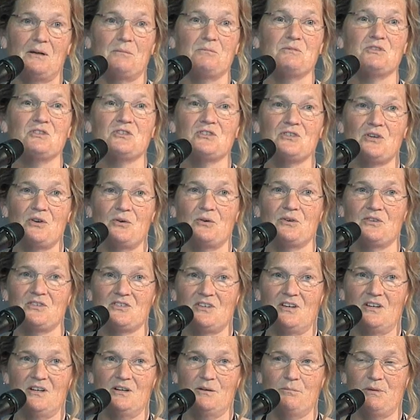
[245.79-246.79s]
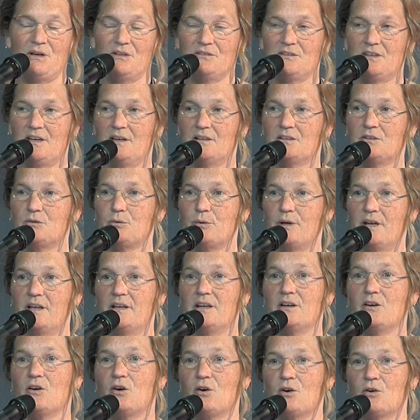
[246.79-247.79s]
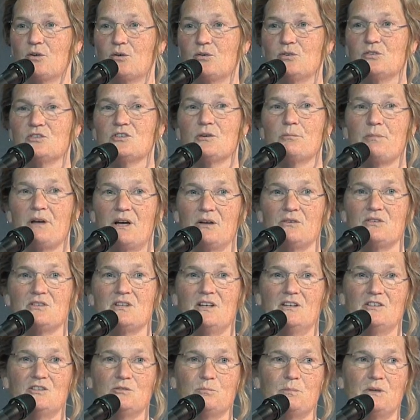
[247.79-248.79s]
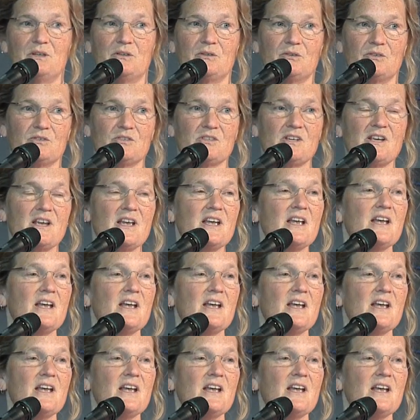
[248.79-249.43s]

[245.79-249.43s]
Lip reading: I'm so excited about that, creating articles about TED speakers.